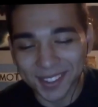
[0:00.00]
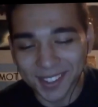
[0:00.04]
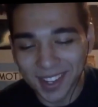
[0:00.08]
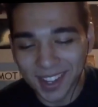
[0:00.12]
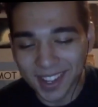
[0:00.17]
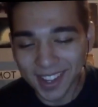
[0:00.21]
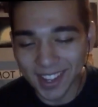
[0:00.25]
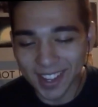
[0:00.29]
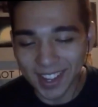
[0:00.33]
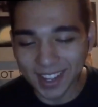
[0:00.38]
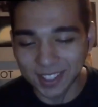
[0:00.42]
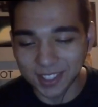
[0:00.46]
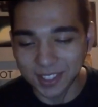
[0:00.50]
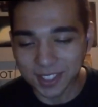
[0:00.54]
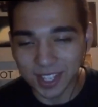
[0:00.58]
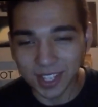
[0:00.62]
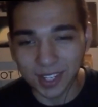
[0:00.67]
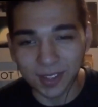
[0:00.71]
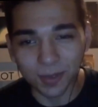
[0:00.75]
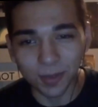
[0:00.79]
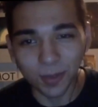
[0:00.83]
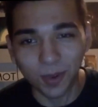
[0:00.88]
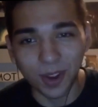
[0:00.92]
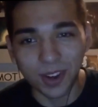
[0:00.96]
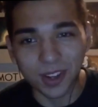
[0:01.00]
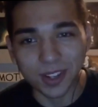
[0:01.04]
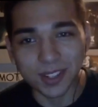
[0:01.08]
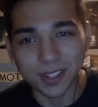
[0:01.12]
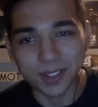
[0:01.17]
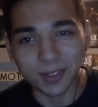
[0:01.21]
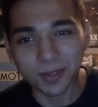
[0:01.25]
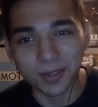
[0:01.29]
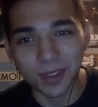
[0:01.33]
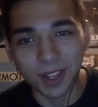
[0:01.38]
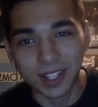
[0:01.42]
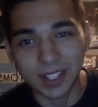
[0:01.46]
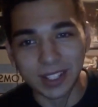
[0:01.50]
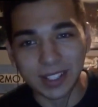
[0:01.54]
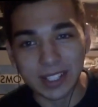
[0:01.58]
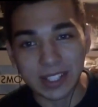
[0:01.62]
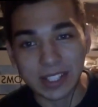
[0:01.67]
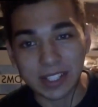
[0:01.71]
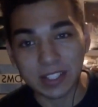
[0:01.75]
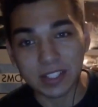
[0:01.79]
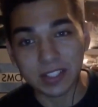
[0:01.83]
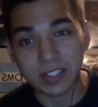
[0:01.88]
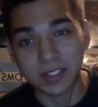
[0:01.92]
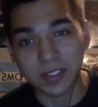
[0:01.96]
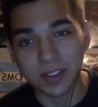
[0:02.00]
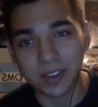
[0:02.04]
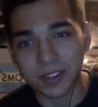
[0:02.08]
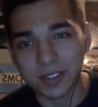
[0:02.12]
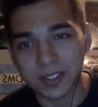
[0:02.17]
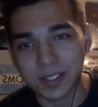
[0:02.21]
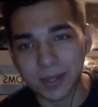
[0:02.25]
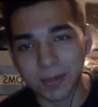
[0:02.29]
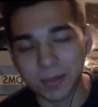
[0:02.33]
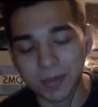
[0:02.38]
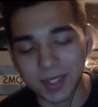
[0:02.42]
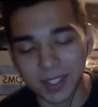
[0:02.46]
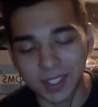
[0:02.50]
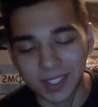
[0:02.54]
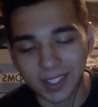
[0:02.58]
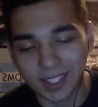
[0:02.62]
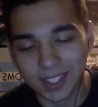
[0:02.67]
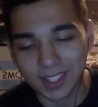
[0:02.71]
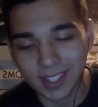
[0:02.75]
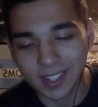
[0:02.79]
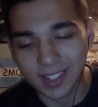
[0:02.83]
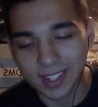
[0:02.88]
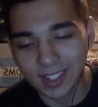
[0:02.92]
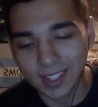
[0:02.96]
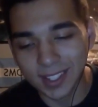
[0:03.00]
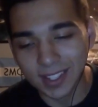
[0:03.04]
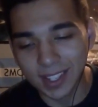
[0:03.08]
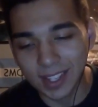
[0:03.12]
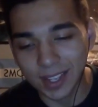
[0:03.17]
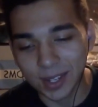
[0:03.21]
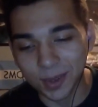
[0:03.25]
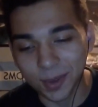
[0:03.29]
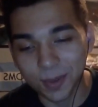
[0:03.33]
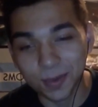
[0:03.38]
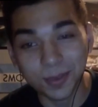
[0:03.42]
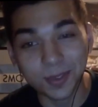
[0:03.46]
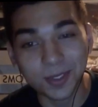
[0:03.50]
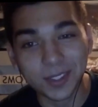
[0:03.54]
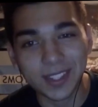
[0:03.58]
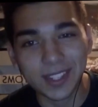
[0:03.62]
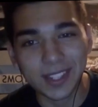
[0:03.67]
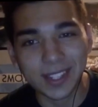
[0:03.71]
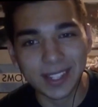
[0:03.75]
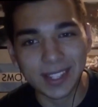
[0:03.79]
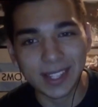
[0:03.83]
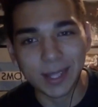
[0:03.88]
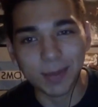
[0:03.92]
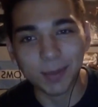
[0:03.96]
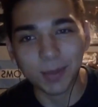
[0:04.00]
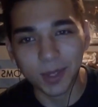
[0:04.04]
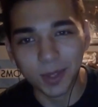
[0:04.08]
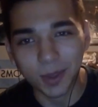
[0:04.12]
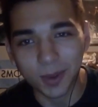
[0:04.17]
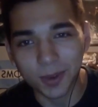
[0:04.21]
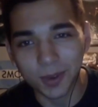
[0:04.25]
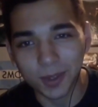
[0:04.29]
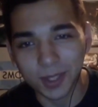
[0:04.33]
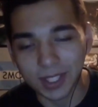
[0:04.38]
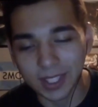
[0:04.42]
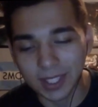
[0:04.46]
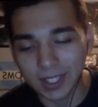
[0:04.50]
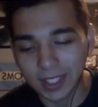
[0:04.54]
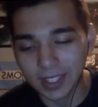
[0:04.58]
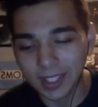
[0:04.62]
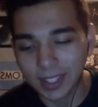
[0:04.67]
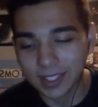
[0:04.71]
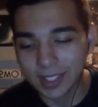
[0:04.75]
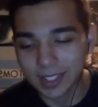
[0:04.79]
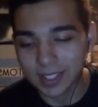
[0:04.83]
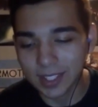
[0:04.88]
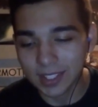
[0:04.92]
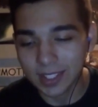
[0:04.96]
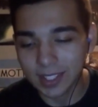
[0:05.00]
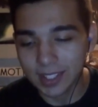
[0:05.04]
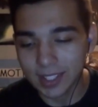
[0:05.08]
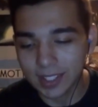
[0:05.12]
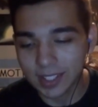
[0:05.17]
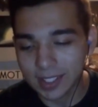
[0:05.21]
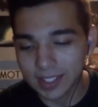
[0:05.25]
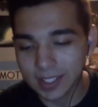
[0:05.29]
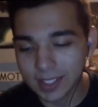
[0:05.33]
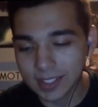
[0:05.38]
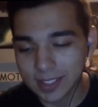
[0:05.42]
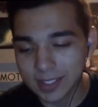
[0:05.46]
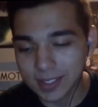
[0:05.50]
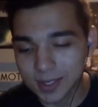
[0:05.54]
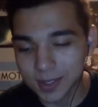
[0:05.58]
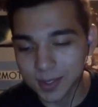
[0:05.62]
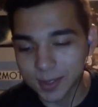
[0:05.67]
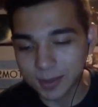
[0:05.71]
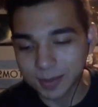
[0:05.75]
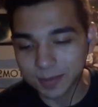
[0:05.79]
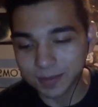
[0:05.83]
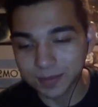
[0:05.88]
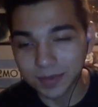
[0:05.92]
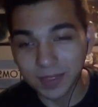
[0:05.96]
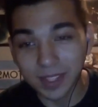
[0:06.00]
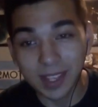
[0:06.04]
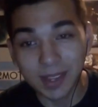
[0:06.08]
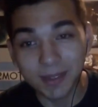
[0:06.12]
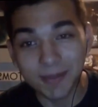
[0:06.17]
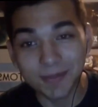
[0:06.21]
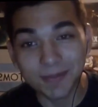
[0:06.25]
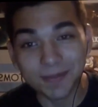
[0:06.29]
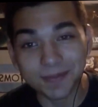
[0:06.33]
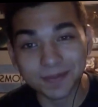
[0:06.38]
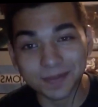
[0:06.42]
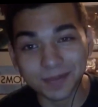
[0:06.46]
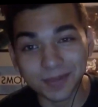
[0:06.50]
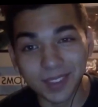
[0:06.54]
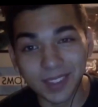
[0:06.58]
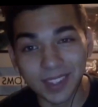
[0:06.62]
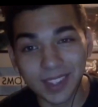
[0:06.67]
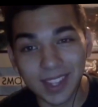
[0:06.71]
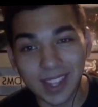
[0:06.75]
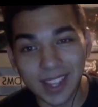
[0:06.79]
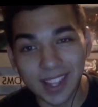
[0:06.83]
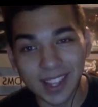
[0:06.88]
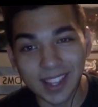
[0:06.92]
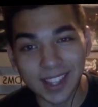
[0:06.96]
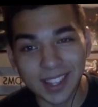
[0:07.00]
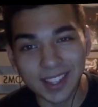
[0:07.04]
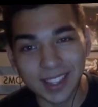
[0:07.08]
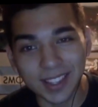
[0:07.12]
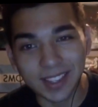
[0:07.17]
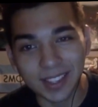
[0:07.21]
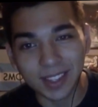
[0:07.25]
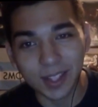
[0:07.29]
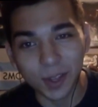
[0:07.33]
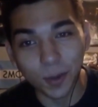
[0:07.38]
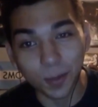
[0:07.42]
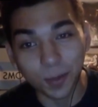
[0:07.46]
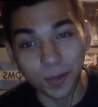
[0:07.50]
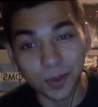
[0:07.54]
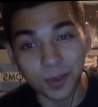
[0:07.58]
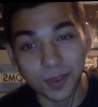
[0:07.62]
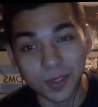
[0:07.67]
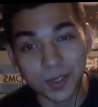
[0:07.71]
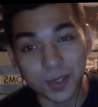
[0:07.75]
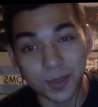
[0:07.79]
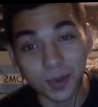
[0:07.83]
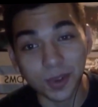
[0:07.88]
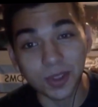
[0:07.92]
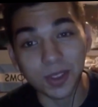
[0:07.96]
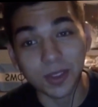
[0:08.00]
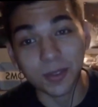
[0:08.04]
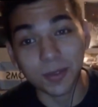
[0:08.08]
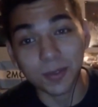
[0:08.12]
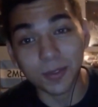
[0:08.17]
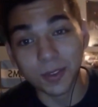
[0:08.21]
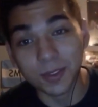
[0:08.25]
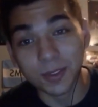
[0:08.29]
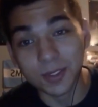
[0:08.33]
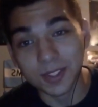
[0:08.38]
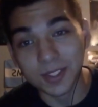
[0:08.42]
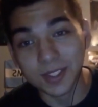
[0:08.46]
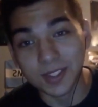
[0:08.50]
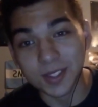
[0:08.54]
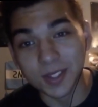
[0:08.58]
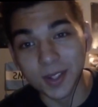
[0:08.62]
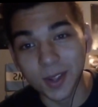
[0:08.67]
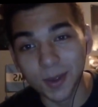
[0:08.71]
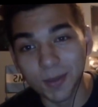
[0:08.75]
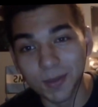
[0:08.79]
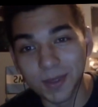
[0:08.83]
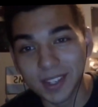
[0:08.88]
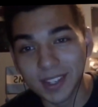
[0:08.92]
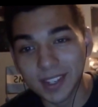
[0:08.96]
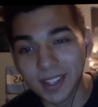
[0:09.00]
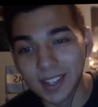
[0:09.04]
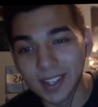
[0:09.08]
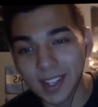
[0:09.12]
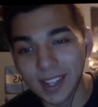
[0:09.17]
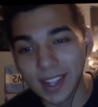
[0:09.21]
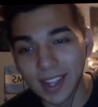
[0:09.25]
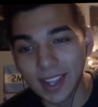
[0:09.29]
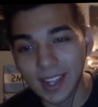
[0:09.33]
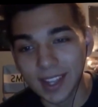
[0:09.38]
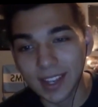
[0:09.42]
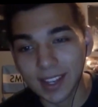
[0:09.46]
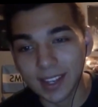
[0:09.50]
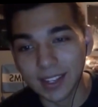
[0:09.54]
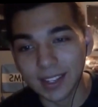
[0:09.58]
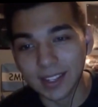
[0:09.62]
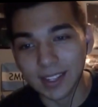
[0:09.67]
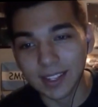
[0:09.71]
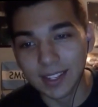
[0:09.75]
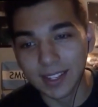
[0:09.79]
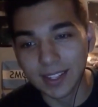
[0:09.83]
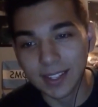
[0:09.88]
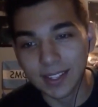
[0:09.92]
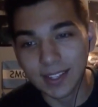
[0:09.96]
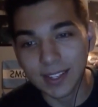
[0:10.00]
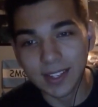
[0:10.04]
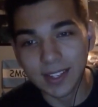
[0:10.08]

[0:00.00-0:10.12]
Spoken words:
So I just kind of wanted to finally start something and hopefully keep it going. So yep, hope you enjoyed the first installment, and